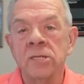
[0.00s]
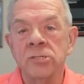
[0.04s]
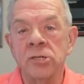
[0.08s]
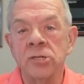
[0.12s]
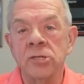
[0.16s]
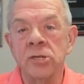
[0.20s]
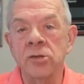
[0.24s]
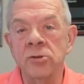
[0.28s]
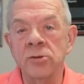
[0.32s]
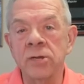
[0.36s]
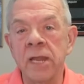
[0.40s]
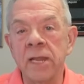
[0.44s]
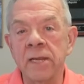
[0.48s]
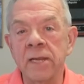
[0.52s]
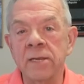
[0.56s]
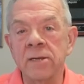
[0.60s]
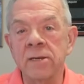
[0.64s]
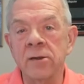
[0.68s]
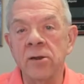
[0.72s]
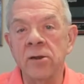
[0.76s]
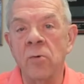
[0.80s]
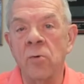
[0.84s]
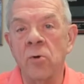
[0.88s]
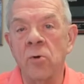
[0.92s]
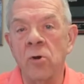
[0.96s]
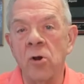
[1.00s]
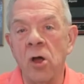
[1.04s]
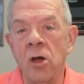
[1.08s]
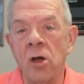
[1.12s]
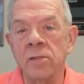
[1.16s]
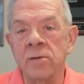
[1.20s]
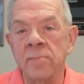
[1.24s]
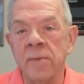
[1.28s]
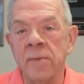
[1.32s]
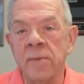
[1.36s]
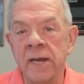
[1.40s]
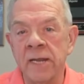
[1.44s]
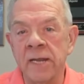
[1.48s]
So you need to know where
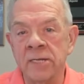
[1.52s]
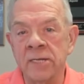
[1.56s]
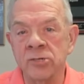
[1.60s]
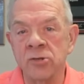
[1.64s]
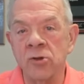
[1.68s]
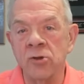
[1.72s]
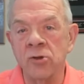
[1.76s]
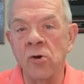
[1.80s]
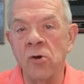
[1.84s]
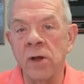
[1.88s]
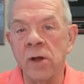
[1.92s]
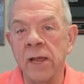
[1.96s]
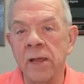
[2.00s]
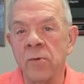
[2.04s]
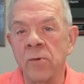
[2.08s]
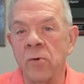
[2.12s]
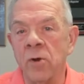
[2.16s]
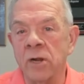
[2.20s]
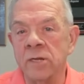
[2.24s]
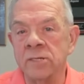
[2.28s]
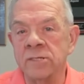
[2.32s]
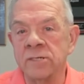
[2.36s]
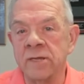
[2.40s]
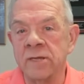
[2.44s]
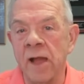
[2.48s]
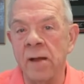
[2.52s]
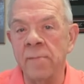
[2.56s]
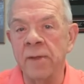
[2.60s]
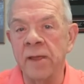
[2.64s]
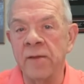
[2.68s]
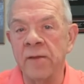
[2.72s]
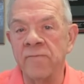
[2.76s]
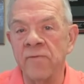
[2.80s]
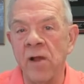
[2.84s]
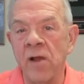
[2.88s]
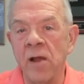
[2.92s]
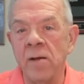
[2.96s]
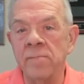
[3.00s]
all the money's going, where it's
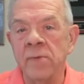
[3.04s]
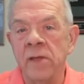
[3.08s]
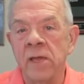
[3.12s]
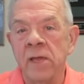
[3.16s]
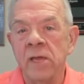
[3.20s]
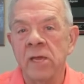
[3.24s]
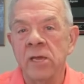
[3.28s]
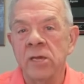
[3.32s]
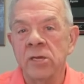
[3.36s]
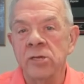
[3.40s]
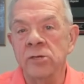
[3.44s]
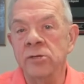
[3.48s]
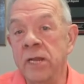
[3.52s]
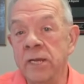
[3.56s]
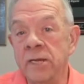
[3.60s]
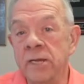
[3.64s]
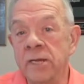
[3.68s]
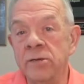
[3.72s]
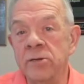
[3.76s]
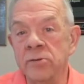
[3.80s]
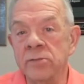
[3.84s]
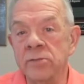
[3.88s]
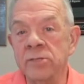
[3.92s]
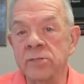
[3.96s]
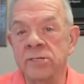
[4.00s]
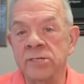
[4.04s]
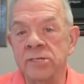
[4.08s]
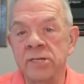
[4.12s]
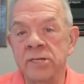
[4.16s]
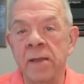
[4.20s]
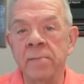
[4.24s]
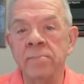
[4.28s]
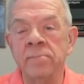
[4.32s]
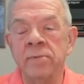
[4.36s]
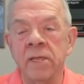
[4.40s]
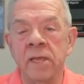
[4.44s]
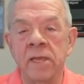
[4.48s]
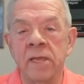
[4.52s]
coming from. You need to
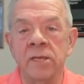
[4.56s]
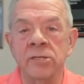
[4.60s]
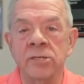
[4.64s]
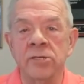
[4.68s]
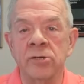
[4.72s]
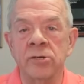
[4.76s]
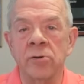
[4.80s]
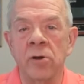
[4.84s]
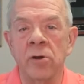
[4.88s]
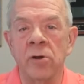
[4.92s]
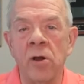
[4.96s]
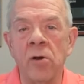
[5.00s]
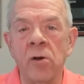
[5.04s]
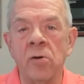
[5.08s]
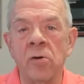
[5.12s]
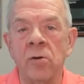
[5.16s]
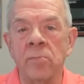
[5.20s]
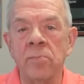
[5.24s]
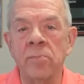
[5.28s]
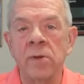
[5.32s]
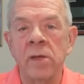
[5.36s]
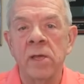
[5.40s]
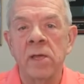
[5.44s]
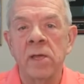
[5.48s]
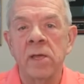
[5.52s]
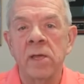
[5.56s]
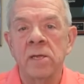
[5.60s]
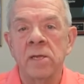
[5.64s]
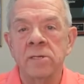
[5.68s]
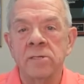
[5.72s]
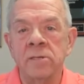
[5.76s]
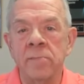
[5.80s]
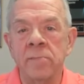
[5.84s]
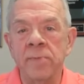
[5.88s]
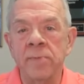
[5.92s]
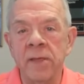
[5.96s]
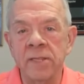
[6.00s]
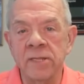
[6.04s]
do the same thing in your home
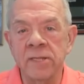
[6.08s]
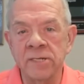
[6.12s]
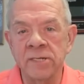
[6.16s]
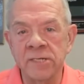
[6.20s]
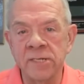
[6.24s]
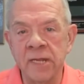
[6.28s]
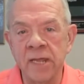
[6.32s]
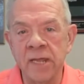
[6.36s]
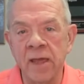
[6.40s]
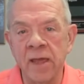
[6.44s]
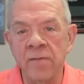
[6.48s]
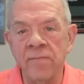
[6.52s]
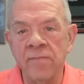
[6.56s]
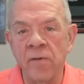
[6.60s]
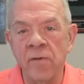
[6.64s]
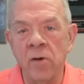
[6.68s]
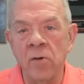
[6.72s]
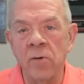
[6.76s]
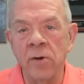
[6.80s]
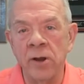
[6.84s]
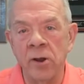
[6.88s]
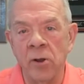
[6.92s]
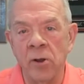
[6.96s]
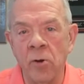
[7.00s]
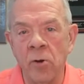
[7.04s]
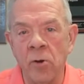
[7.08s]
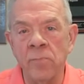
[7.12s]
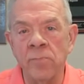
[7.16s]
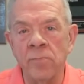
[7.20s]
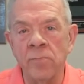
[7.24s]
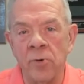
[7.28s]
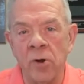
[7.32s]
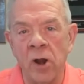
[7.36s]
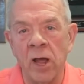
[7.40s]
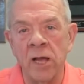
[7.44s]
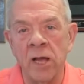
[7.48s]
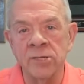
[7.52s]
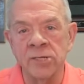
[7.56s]
to be the CFO at
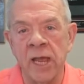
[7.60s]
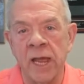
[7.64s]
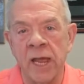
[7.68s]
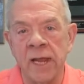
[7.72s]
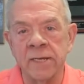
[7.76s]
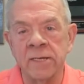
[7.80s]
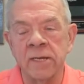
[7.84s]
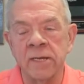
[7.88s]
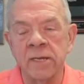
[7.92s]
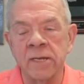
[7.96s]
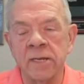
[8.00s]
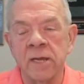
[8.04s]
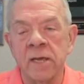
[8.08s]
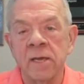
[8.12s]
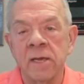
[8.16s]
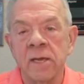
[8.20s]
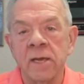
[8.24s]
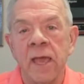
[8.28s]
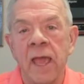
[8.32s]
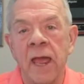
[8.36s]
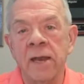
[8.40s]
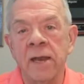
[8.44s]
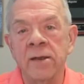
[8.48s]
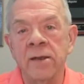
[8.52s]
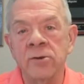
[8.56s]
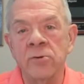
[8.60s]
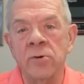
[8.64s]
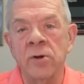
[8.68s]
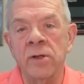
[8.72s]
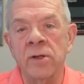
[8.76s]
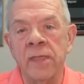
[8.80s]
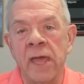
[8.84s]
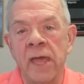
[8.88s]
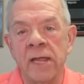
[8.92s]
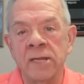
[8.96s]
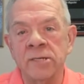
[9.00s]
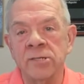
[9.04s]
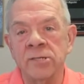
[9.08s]
Home Project and
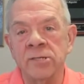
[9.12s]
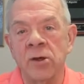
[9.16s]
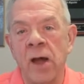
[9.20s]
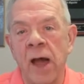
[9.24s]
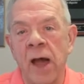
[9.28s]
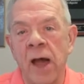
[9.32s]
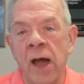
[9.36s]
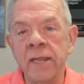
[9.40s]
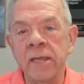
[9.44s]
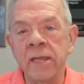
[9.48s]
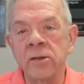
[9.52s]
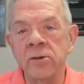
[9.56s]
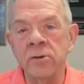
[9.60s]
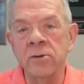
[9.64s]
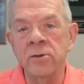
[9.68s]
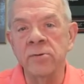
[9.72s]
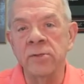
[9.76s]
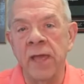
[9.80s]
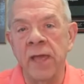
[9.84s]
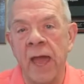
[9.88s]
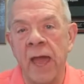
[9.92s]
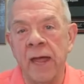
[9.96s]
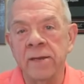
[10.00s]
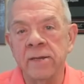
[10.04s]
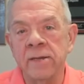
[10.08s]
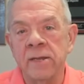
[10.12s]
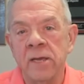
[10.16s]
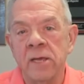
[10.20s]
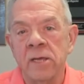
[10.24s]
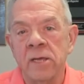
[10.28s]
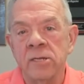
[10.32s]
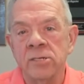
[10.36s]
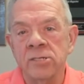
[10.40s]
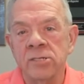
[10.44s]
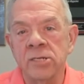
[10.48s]
doing that. So how do you do that?